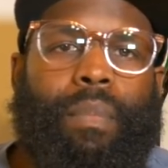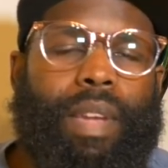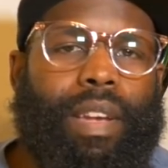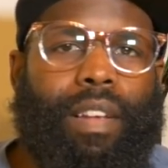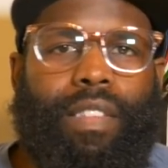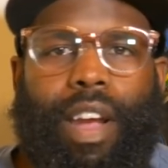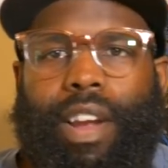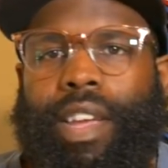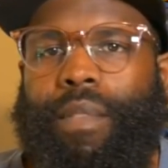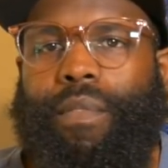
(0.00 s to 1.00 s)
because
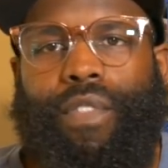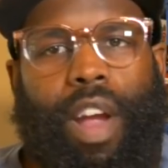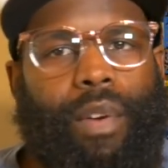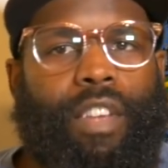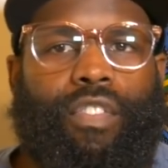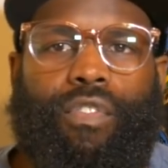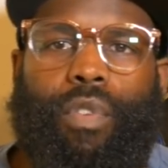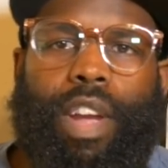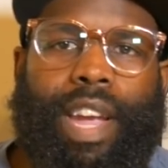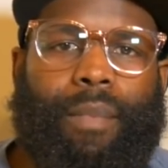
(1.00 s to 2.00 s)
they're getting very
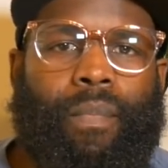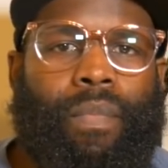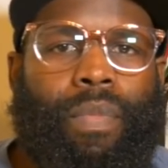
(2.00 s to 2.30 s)
strict.